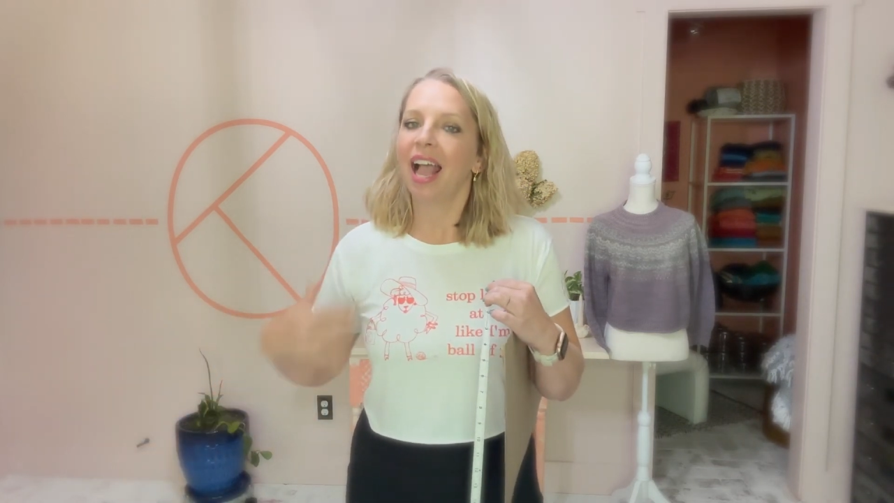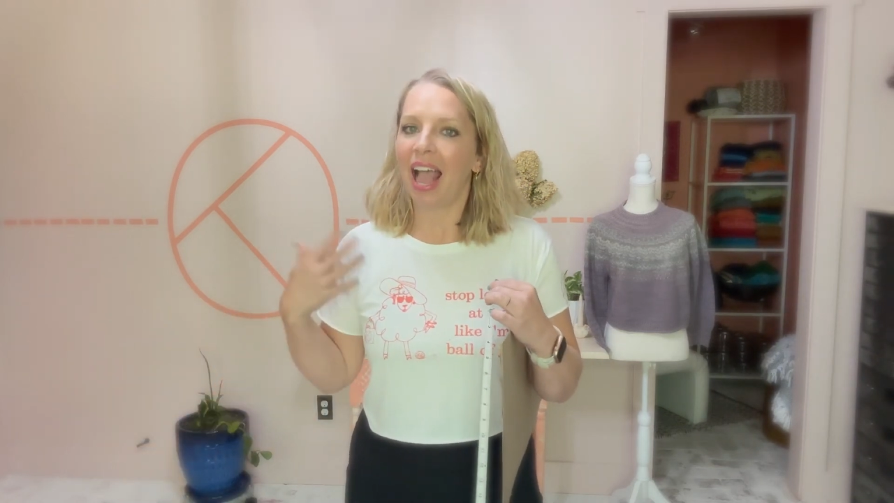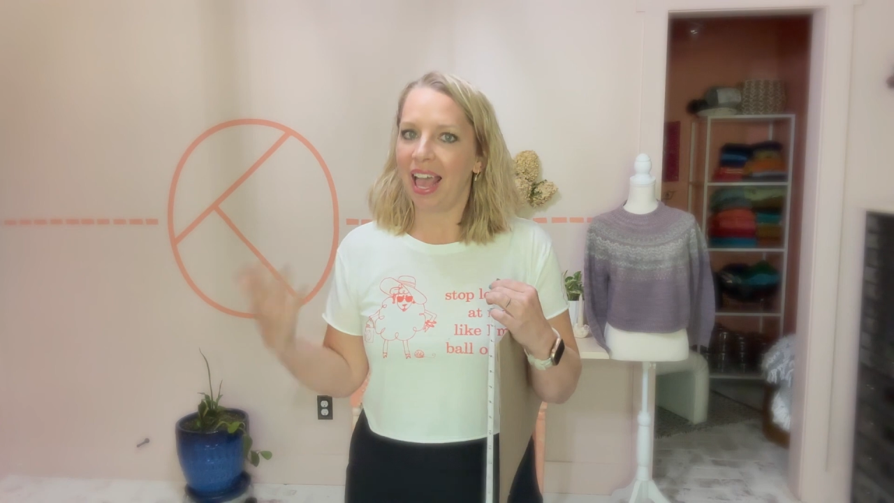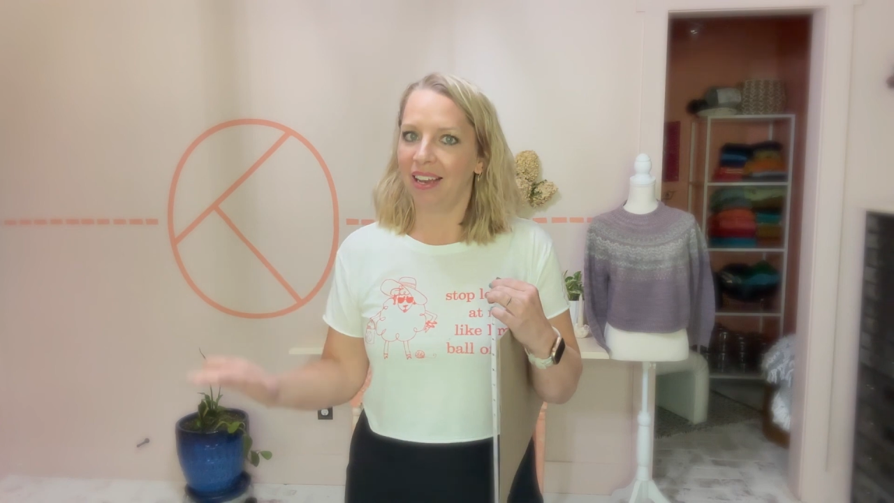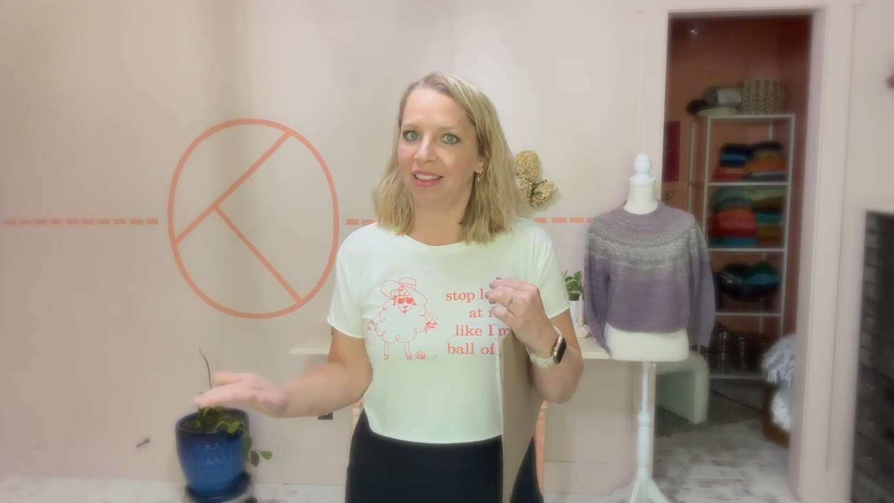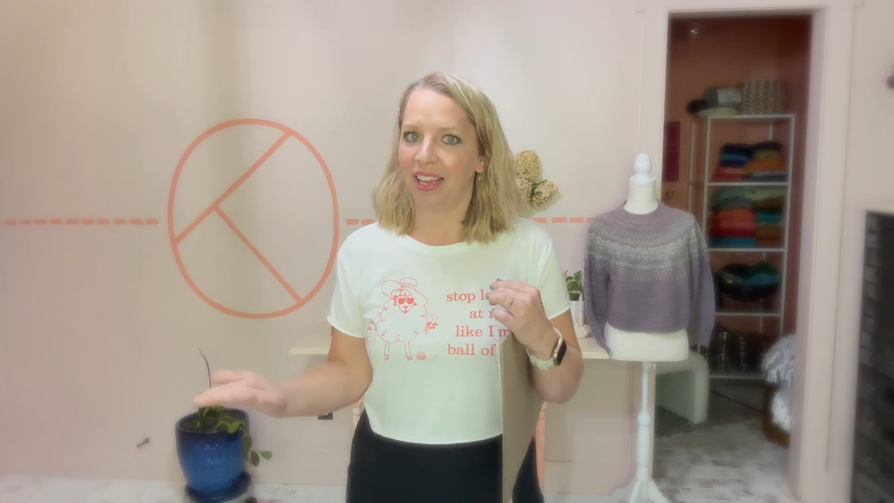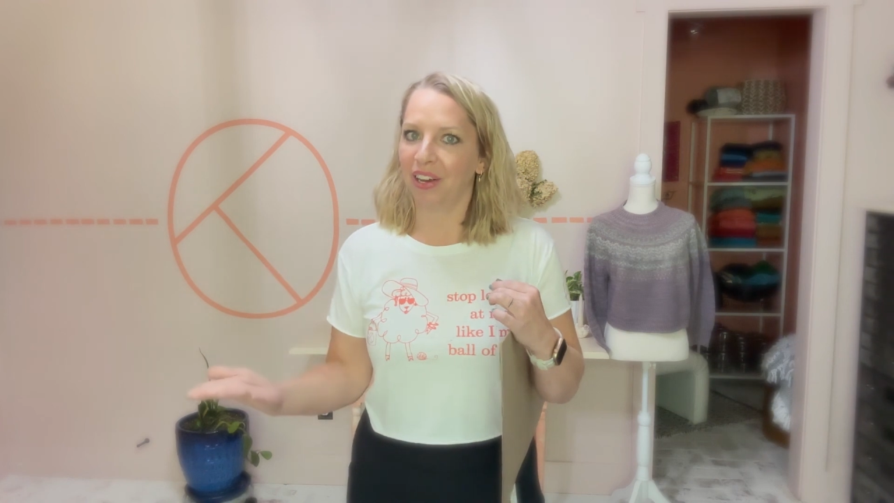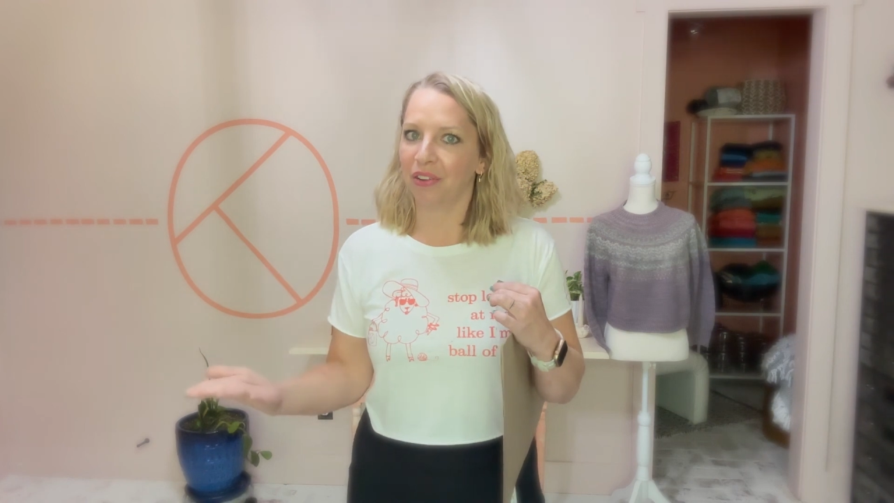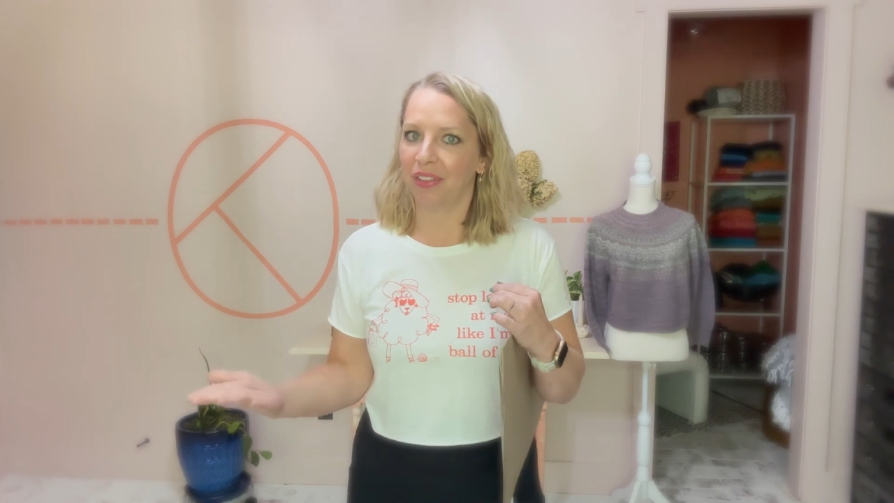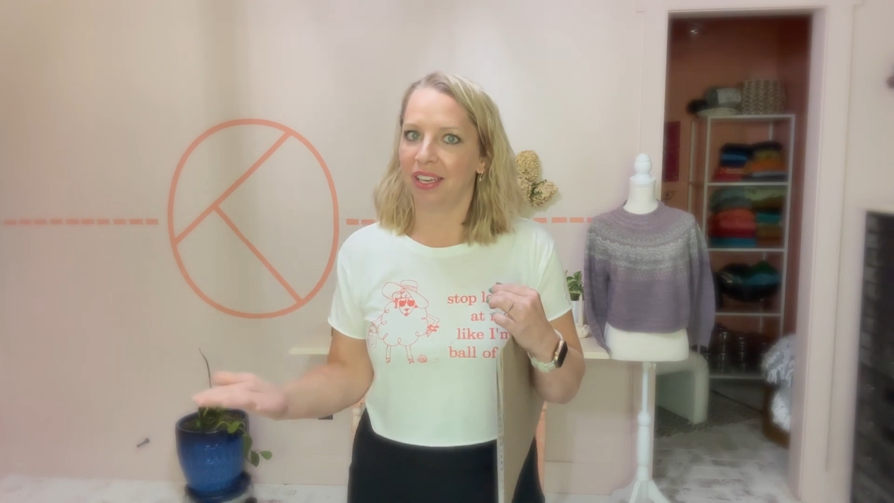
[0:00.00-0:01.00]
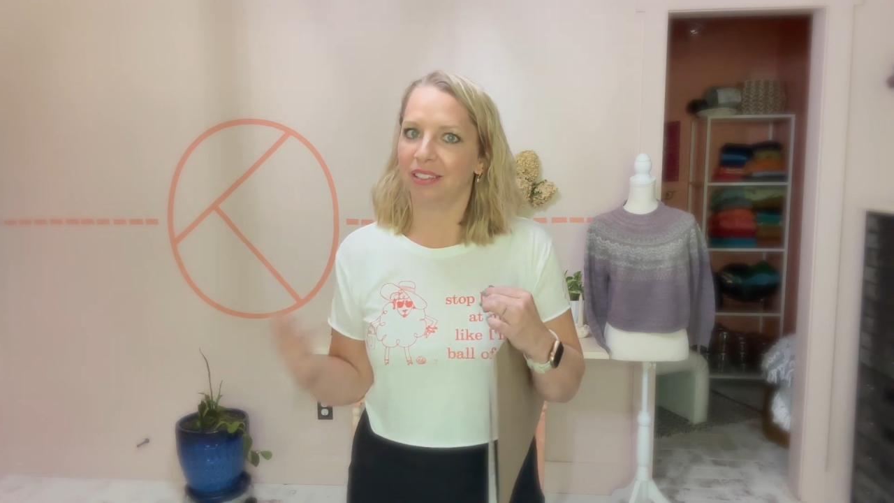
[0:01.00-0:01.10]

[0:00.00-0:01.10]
and layer things